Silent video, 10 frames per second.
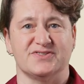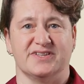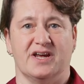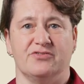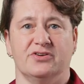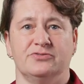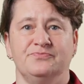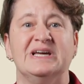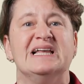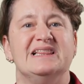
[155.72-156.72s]
our scenario,
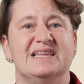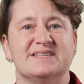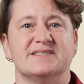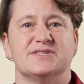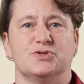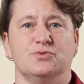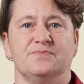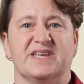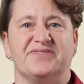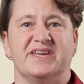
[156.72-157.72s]
let's
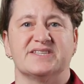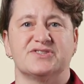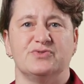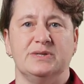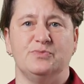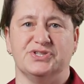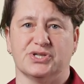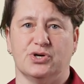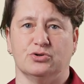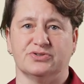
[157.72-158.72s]
assume that the extreme winter
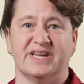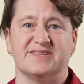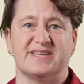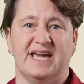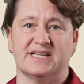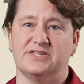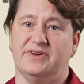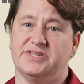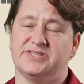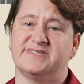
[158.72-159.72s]
cold has
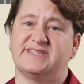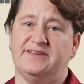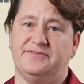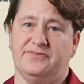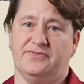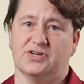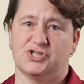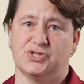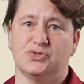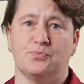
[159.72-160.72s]
activated a safety
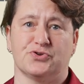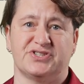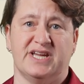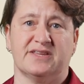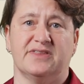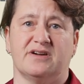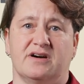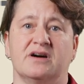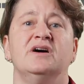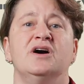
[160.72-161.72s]
function to protect the
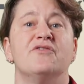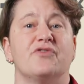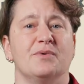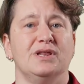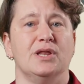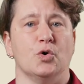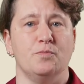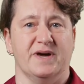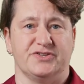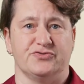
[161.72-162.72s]
car from a low
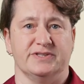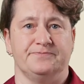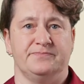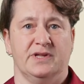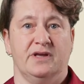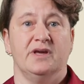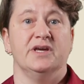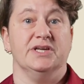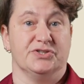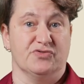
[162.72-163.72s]
battery,
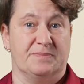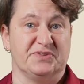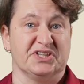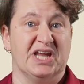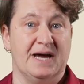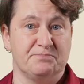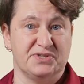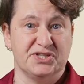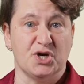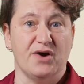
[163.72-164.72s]
interrupting an
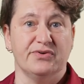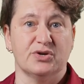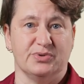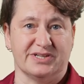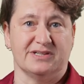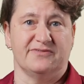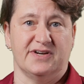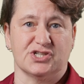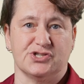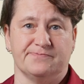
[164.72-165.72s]
update of a critical
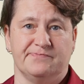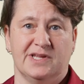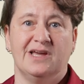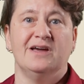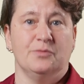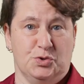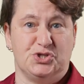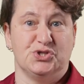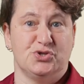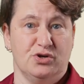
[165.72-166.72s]
function, which
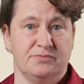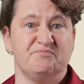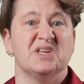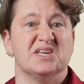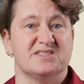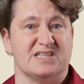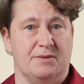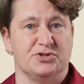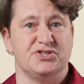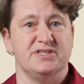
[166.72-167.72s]
in turn has
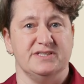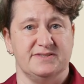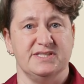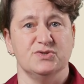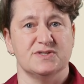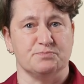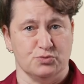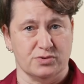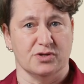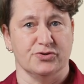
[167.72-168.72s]
damaged the ECU's
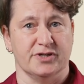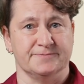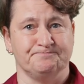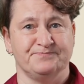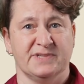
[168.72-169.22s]
bootloader.